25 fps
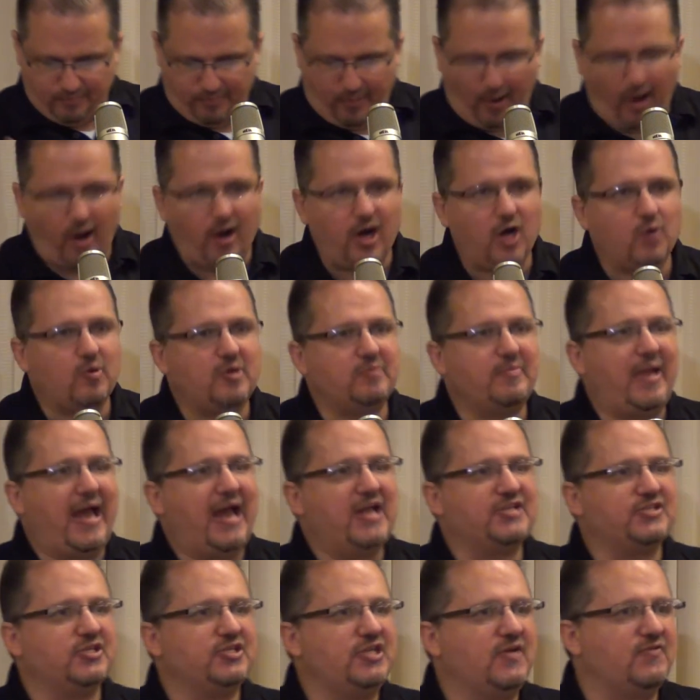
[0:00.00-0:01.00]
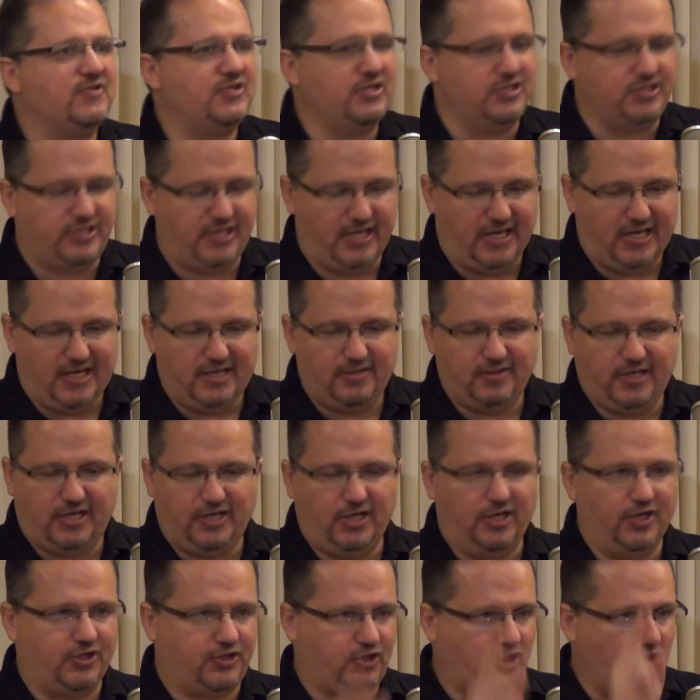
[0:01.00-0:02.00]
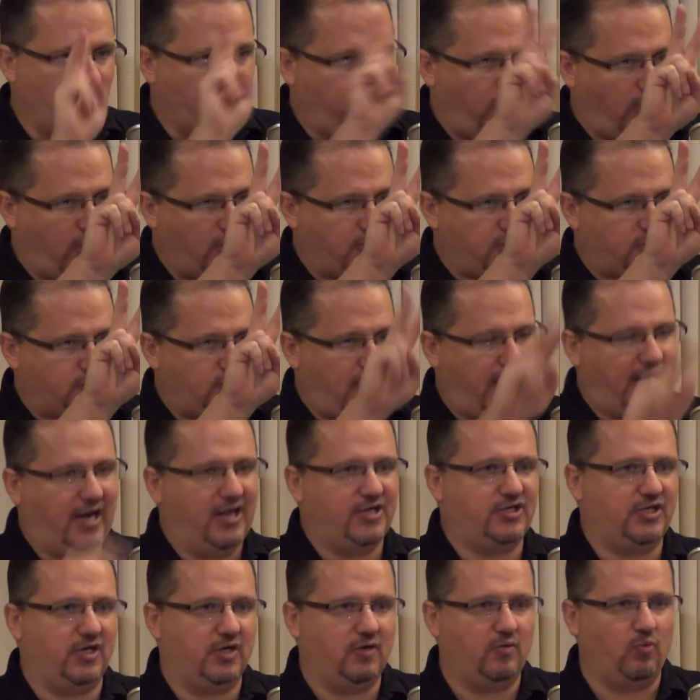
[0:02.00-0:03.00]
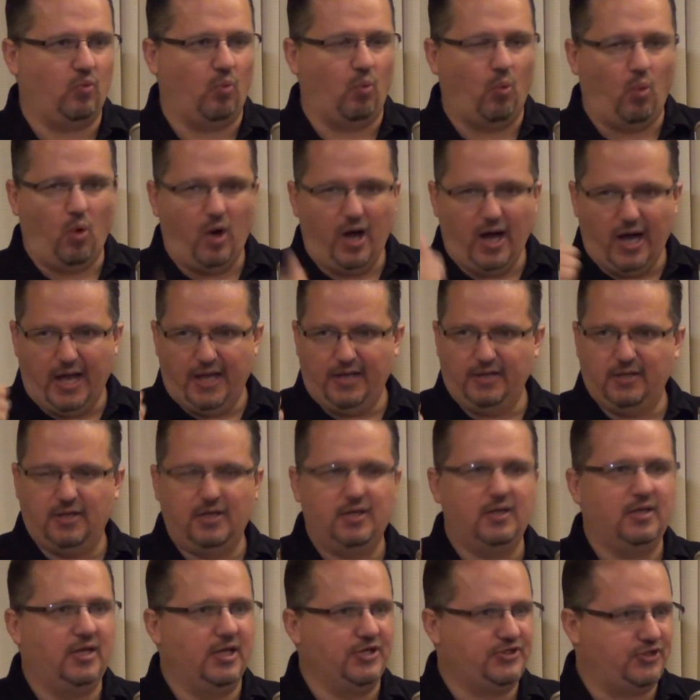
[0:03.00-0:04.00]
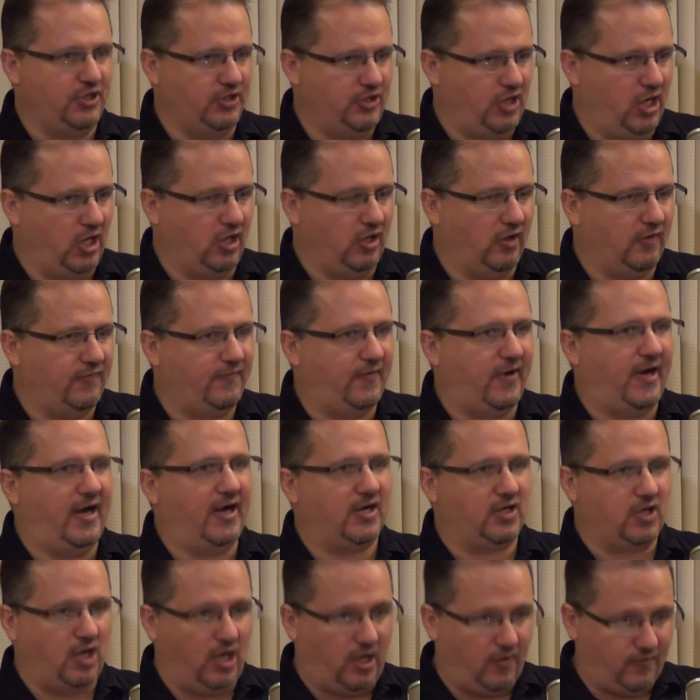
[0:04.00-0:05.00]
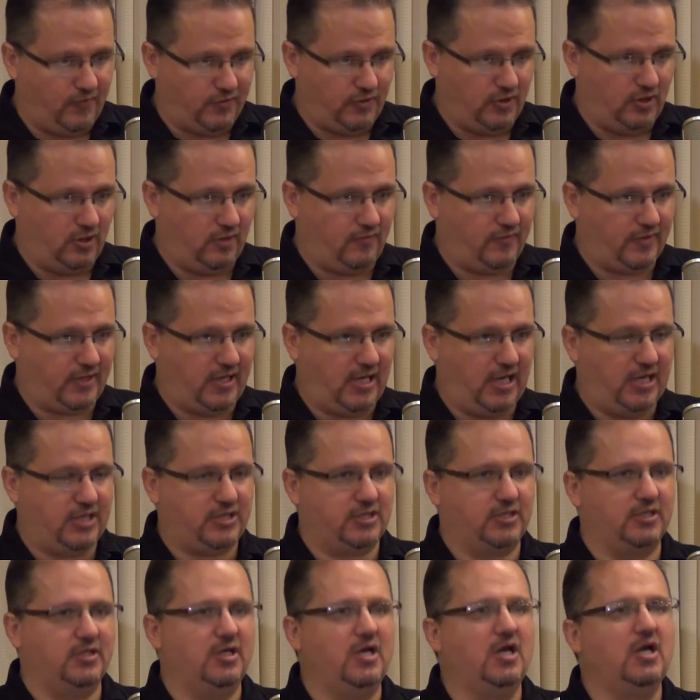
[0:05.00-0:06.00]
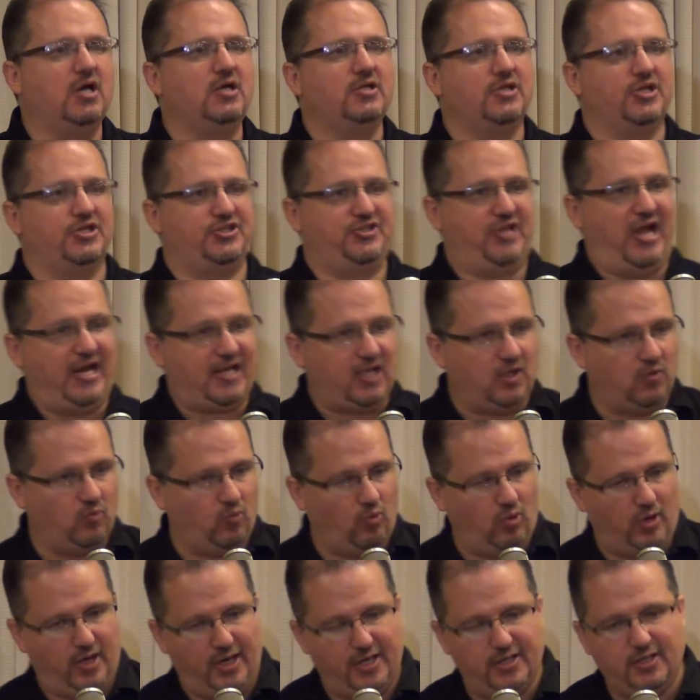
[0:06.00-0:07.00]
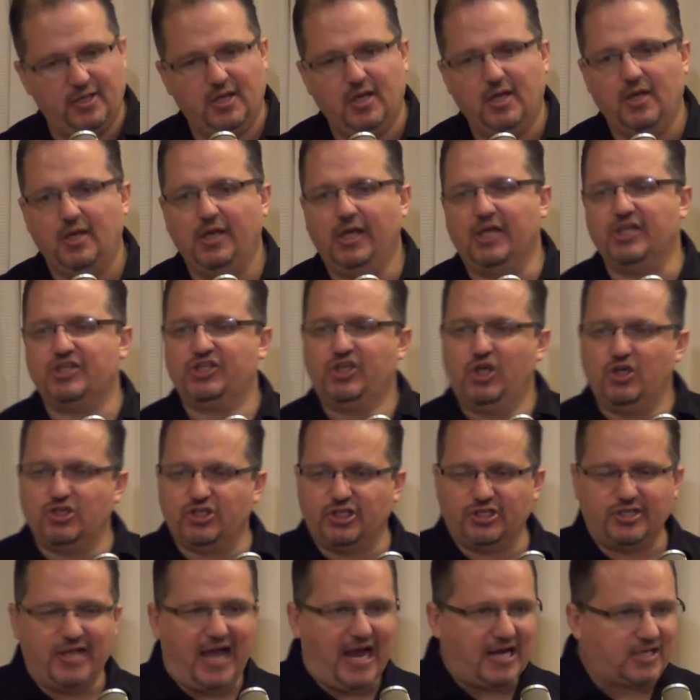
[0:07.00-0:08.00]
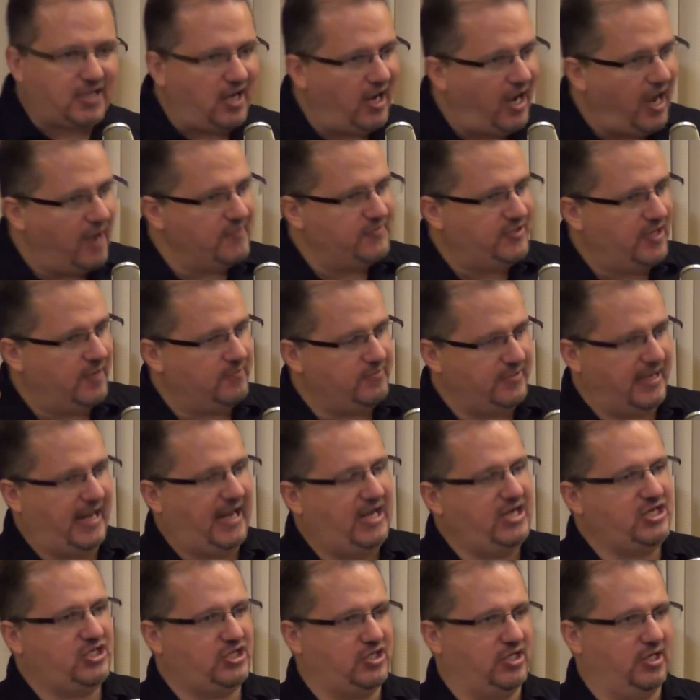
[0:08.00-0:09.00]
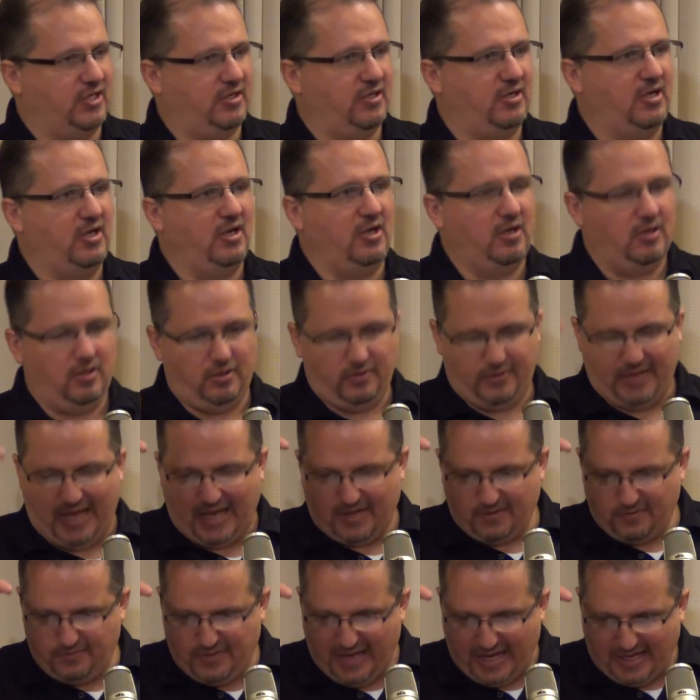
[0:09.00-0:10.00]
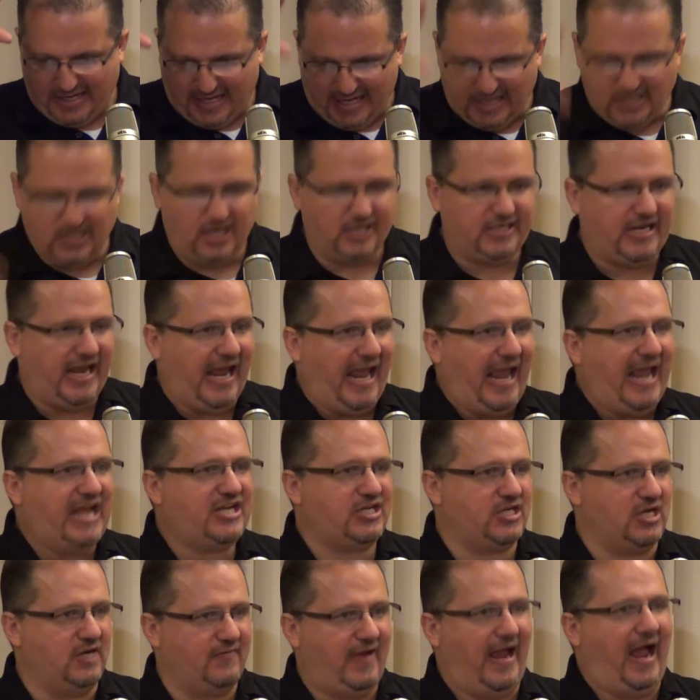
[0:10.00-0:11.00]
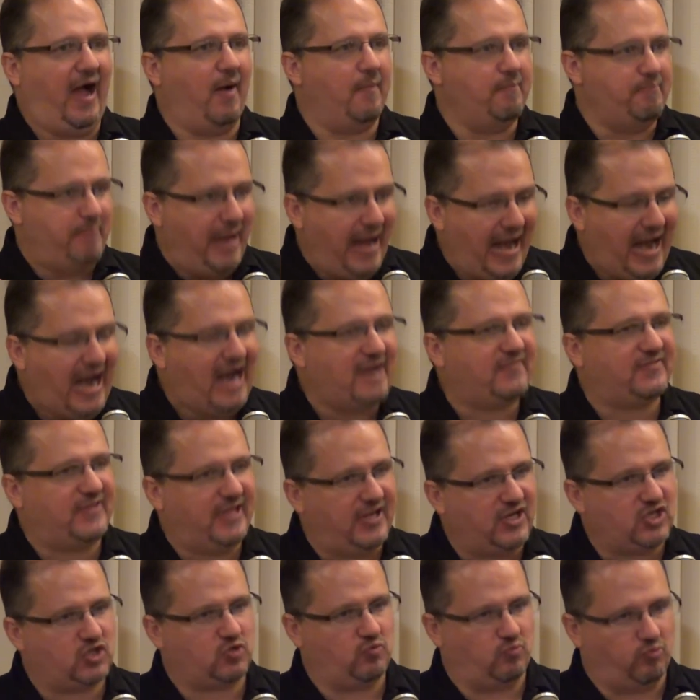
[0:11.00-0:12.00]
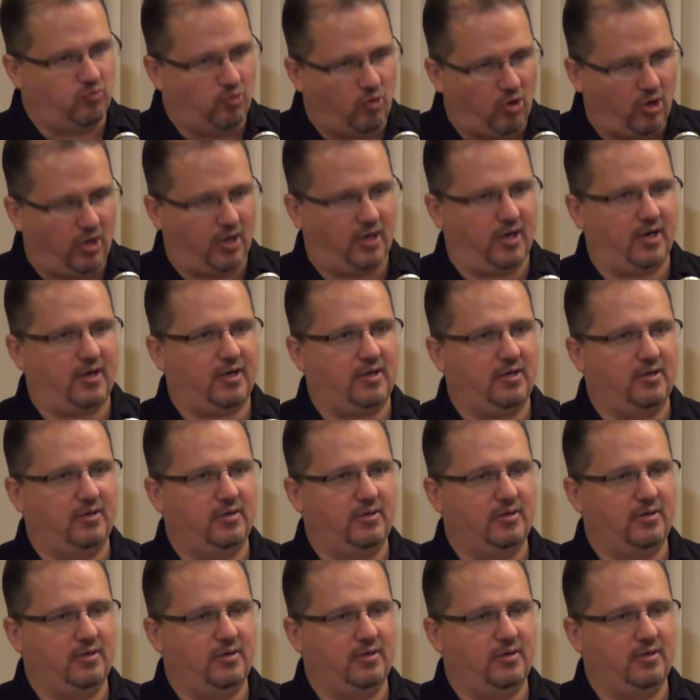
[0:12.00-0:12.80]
Part of what Madison and Jefferson did, they did a 2-part strategy. One is to nullify and call for nullification. The second one is using that condemnation, that indication of how bad things were.